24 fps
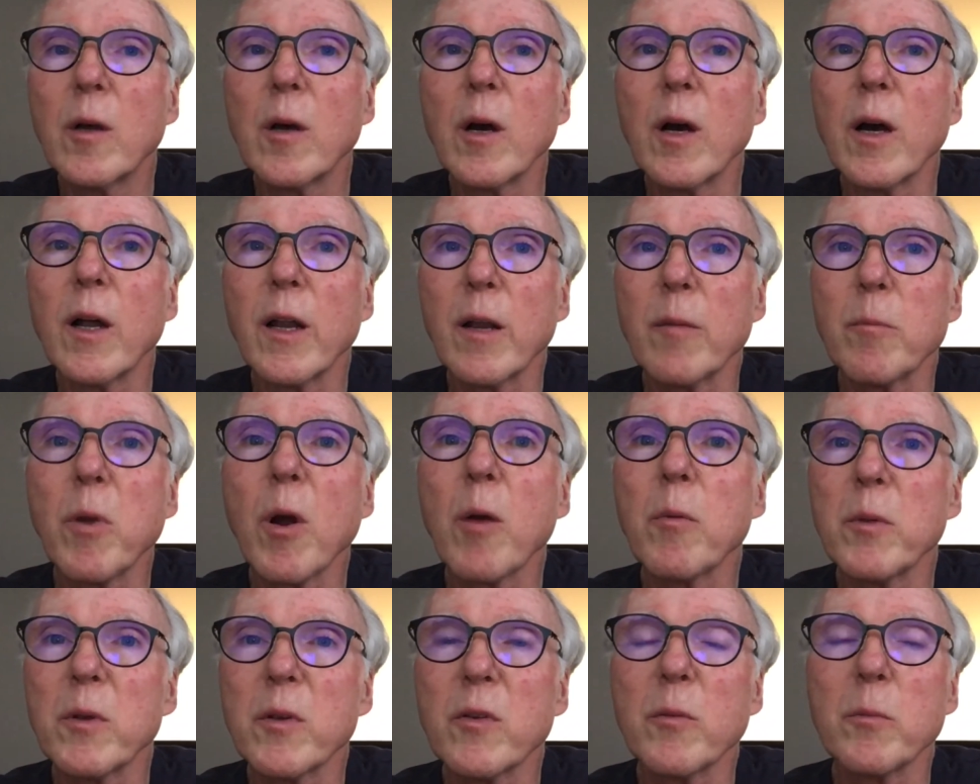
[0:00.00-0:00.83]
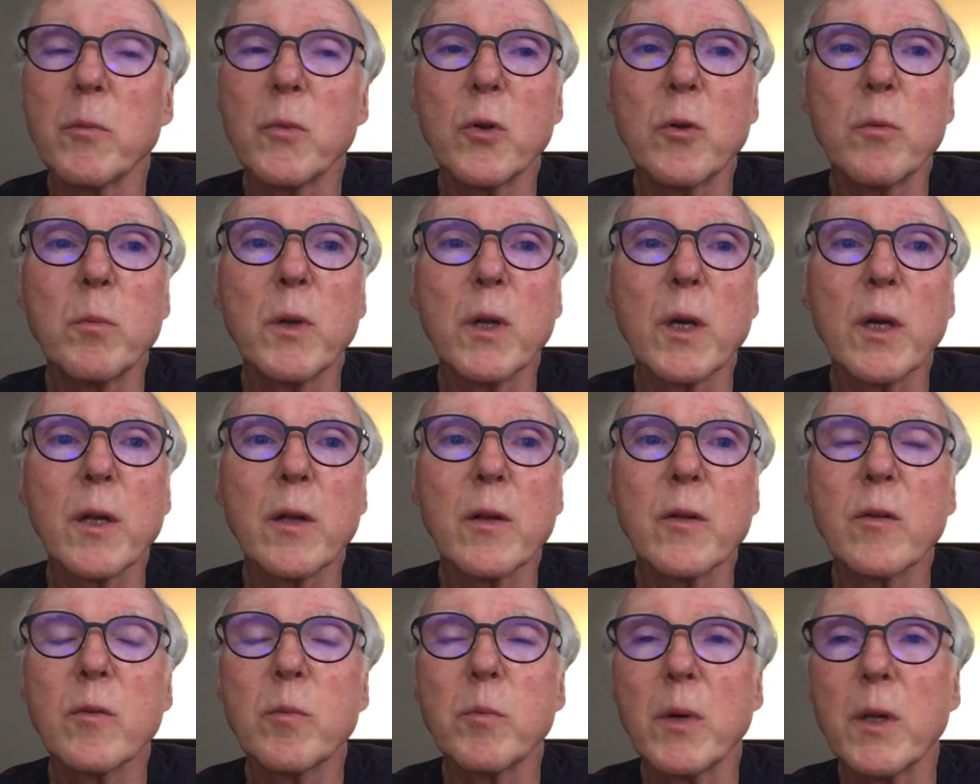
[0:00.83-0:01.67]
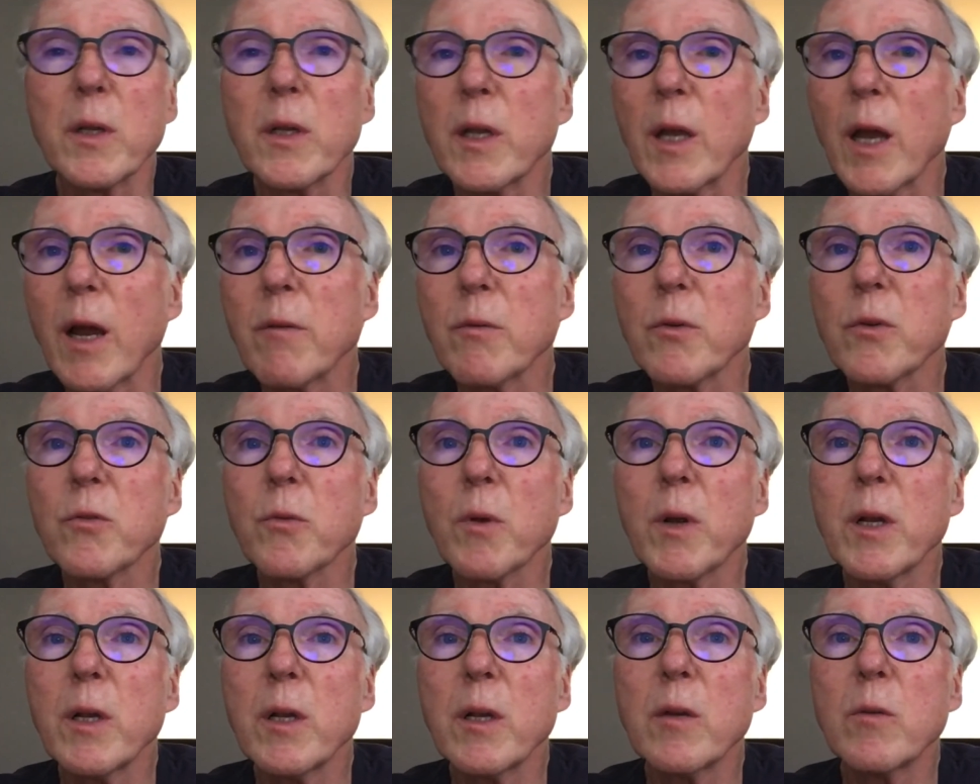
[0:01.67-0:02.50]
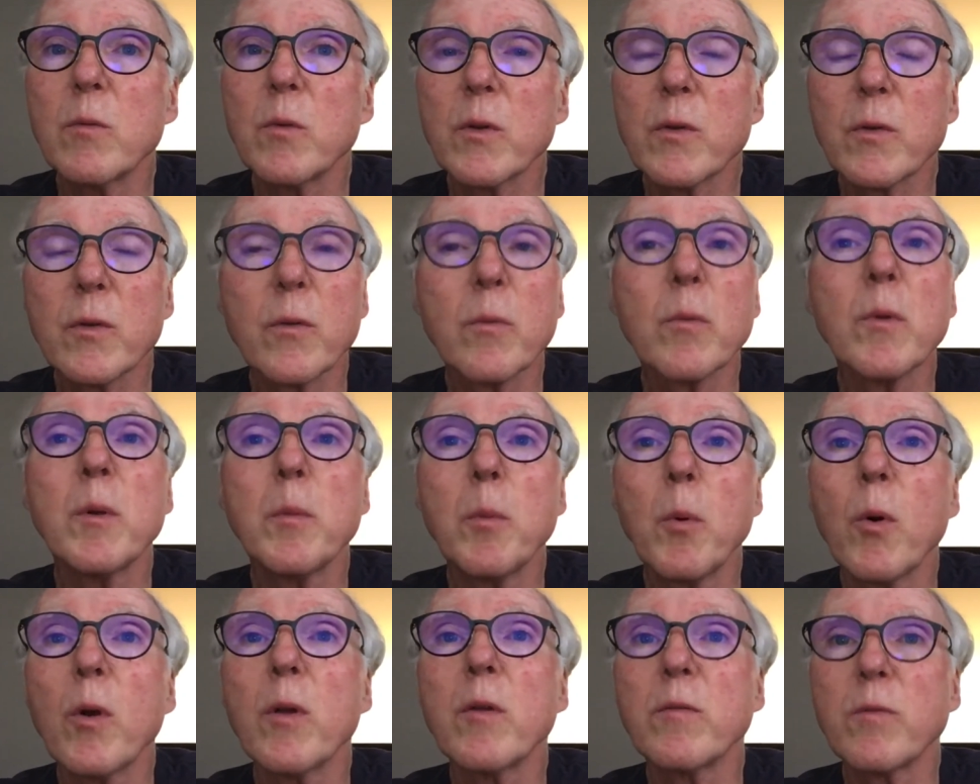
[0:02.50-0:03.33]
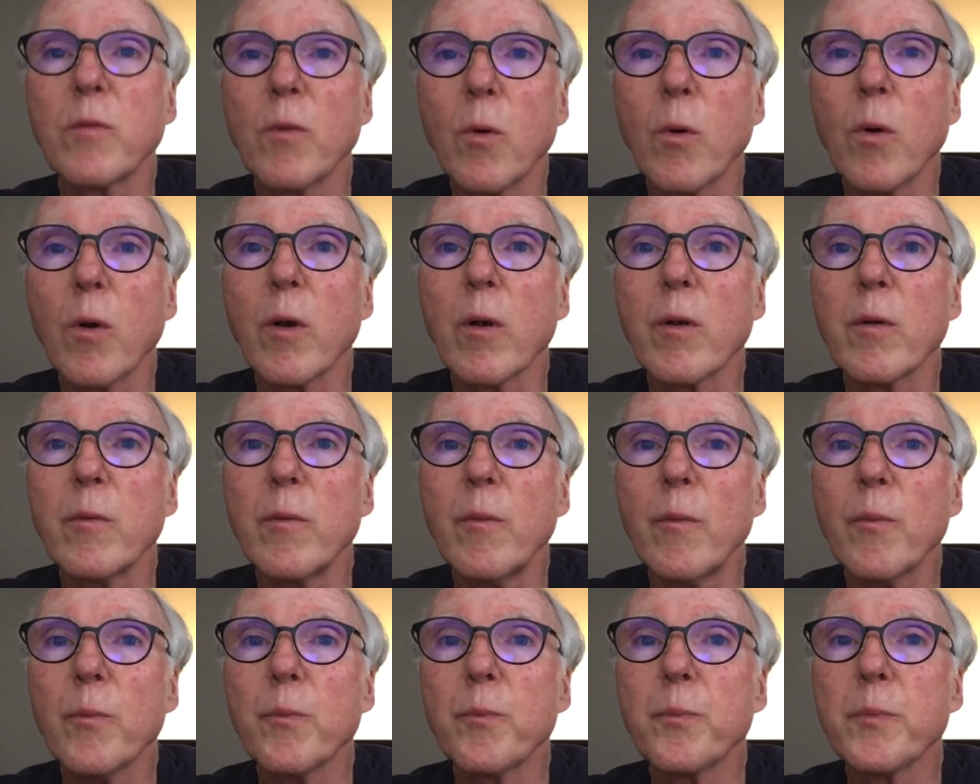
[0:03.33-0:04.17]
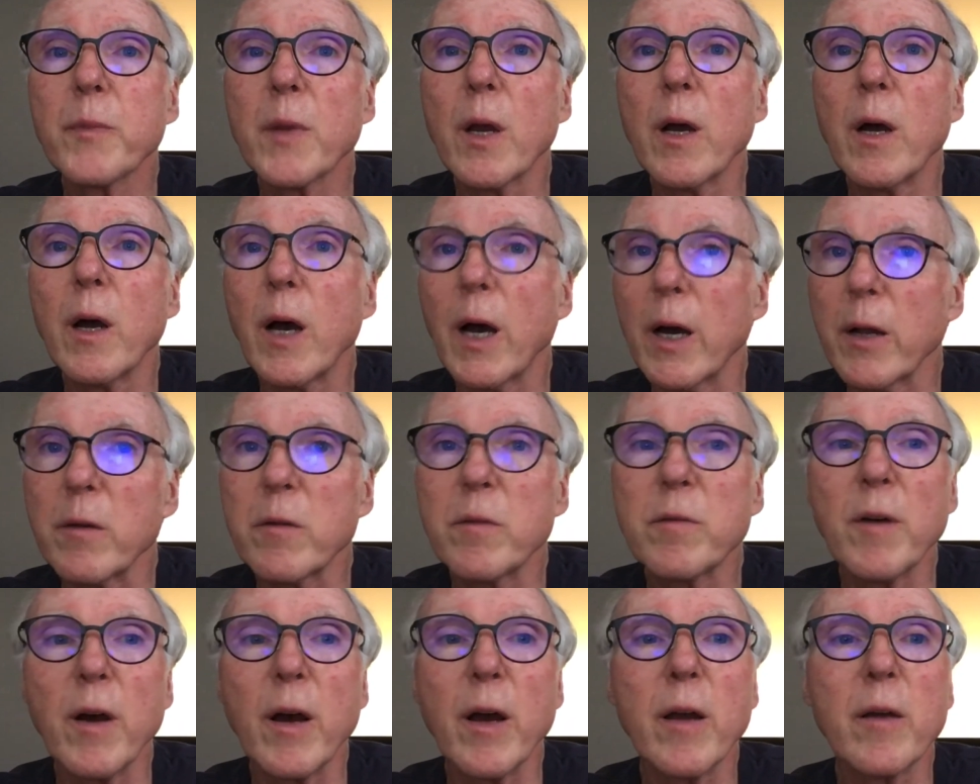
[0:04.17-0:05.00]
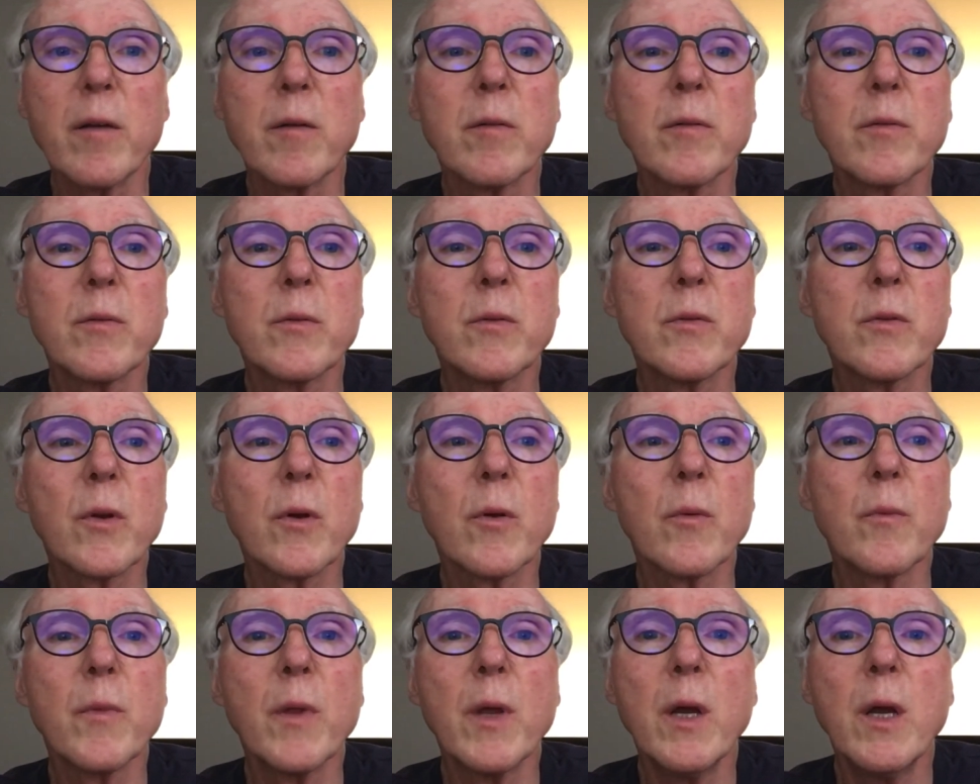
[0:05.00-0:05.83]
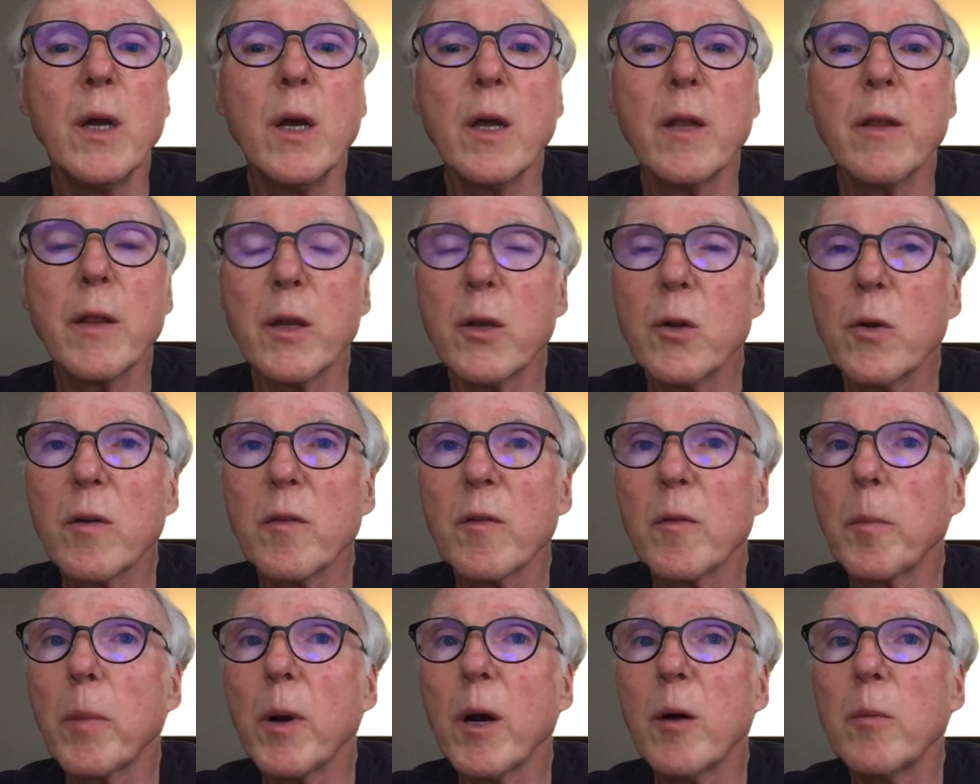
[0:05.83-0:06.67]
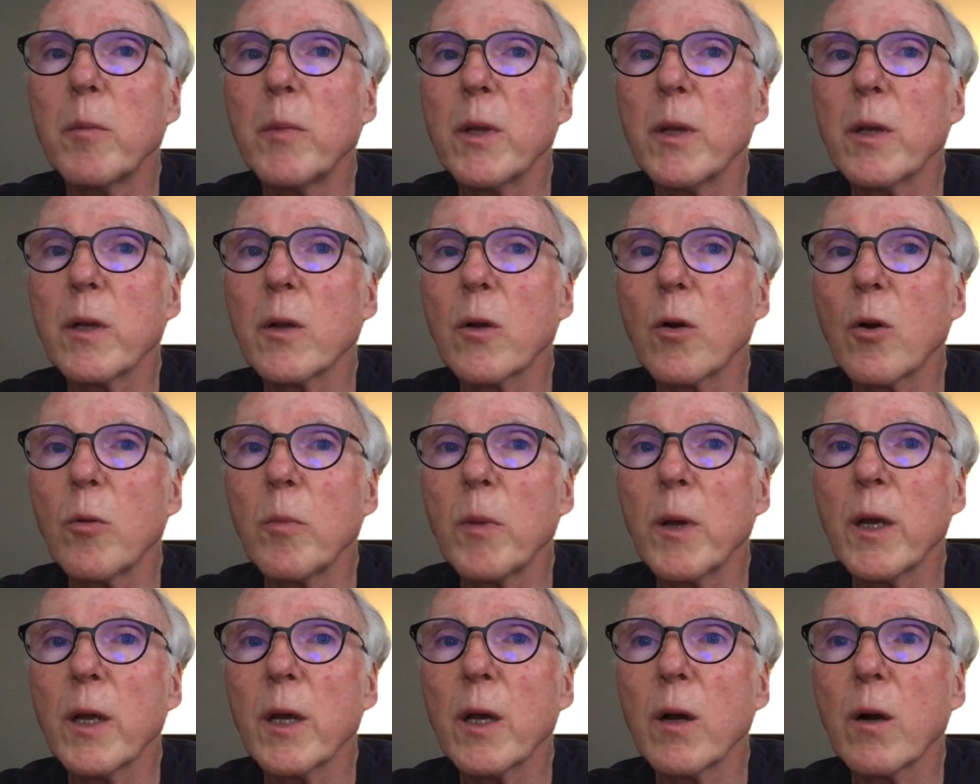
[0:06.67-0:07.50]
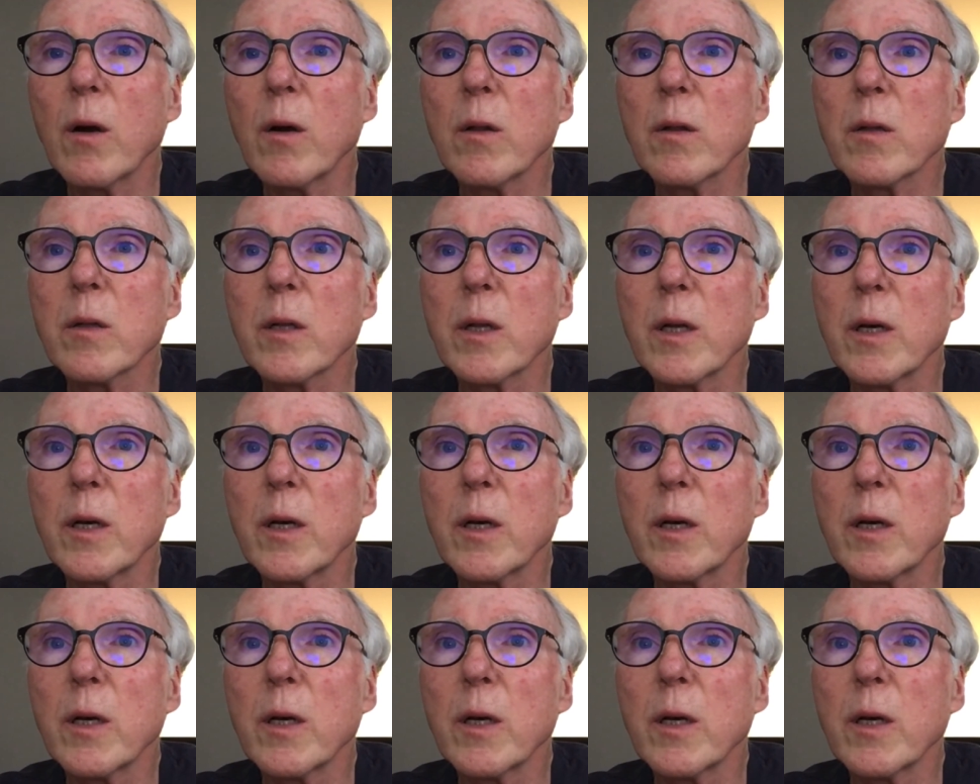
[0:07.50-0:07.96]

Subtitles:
and probably some duplicates, but the average rating was 3.4 out of 5. So they do have a pub in Kobe called